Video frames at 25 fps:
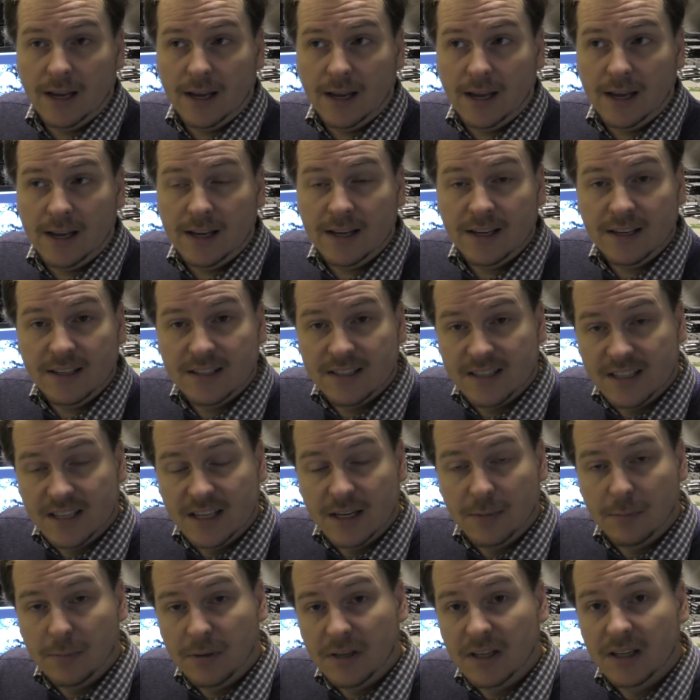a
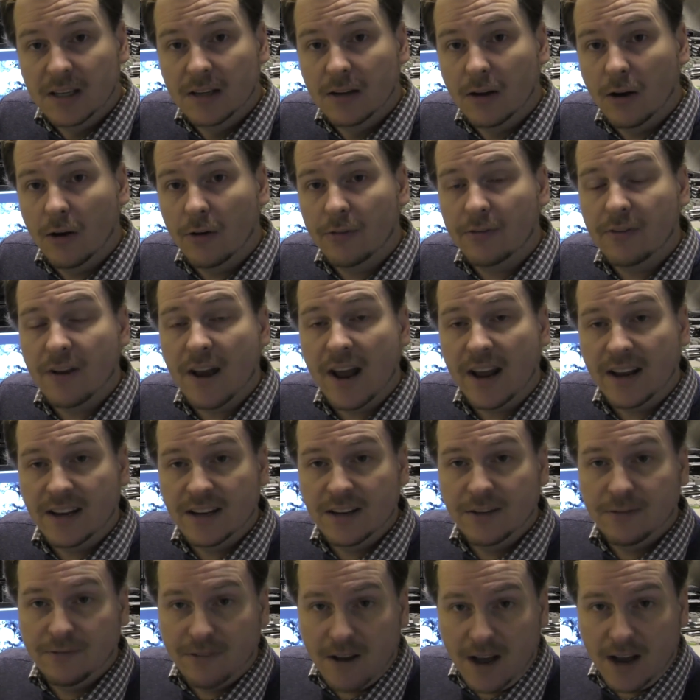TDP of
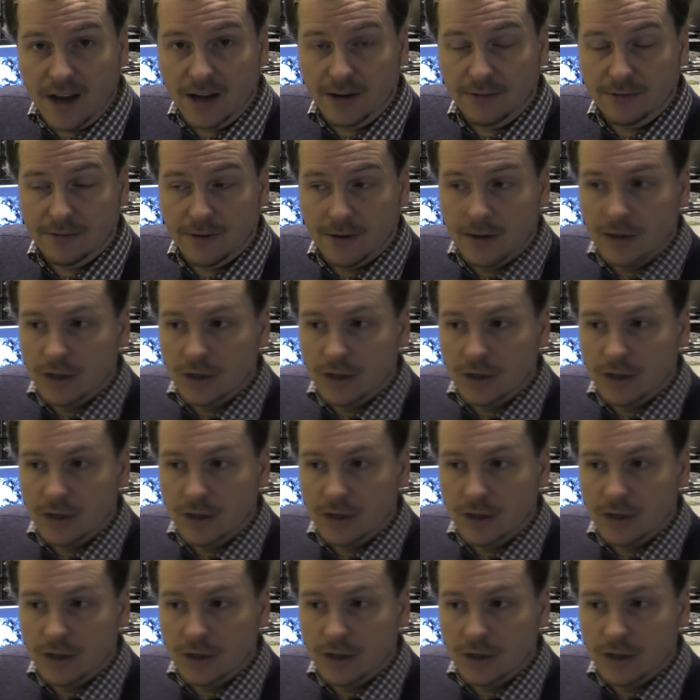95.